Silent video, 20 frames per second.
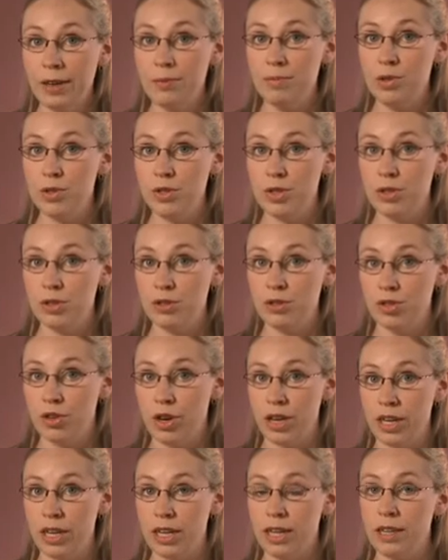had musical
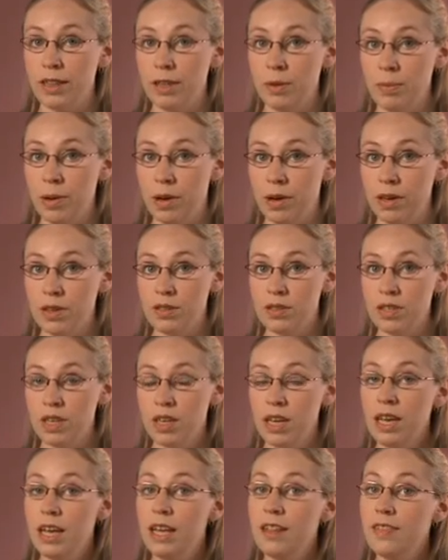training in the past,
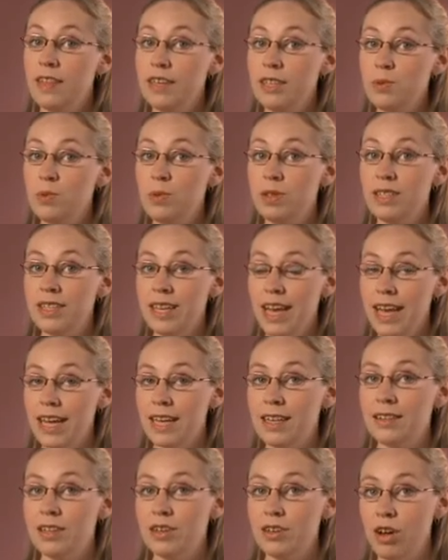this will
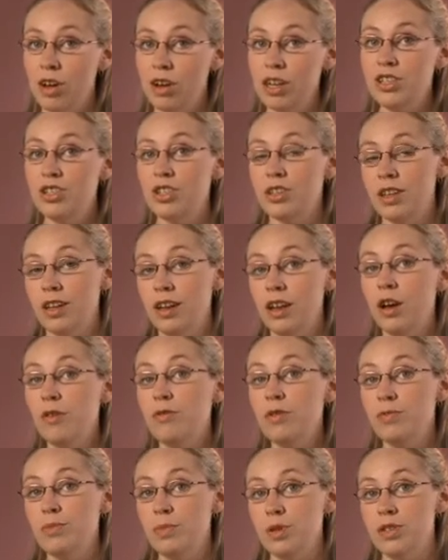take the knowledge and the
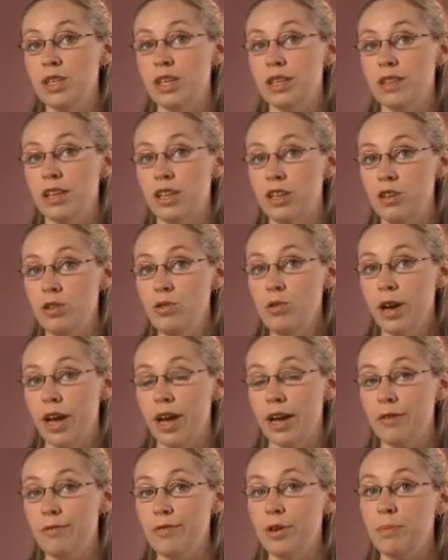love of music that you
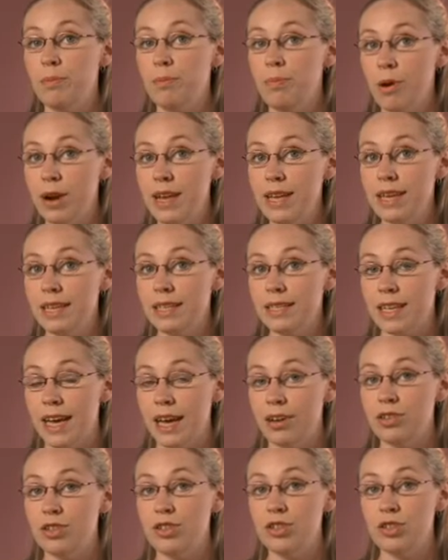have and break it
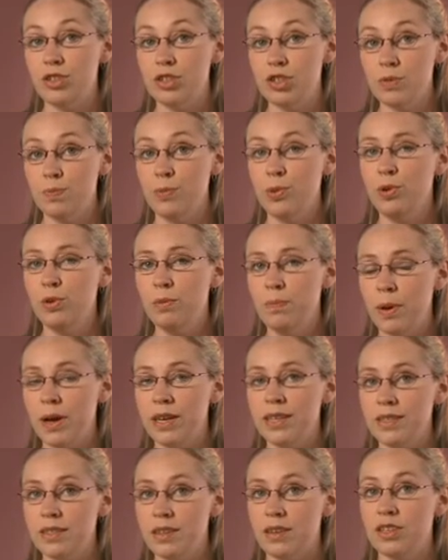down into the small
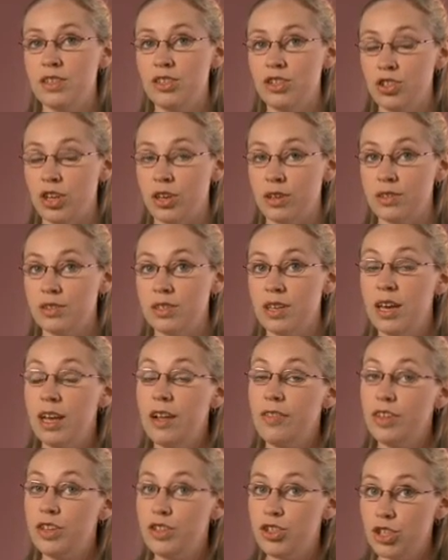bite-sized chunks
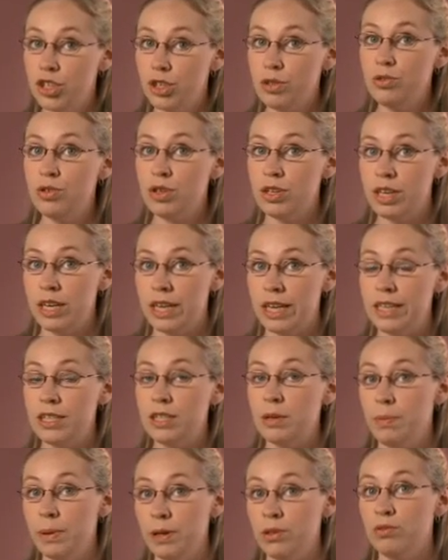that children need
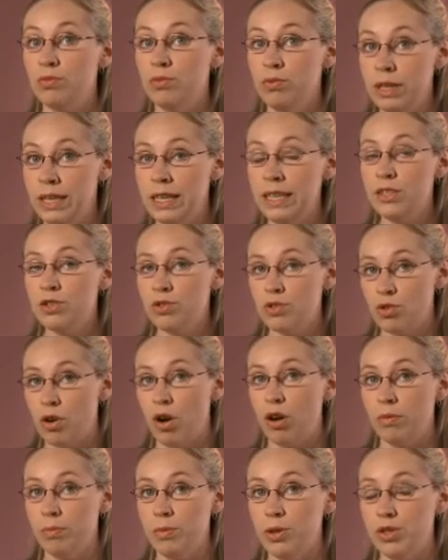to build really
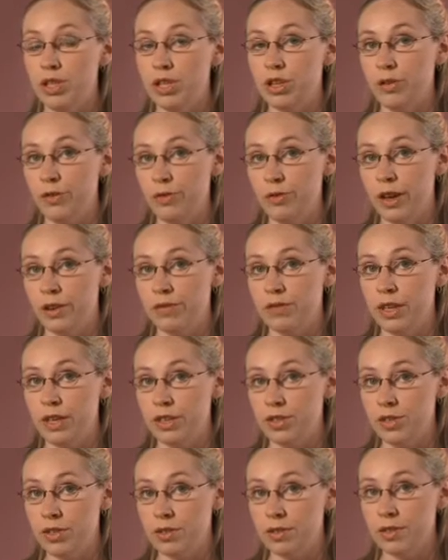strong musical
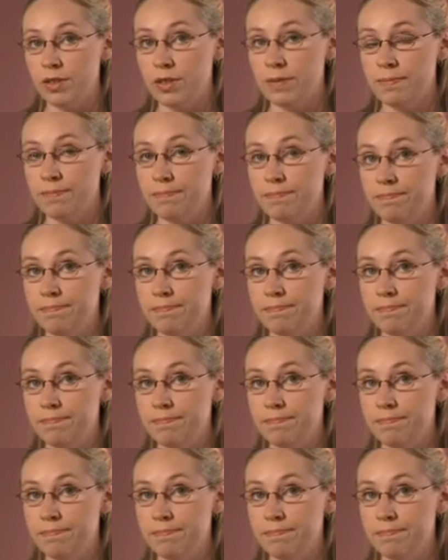foundations.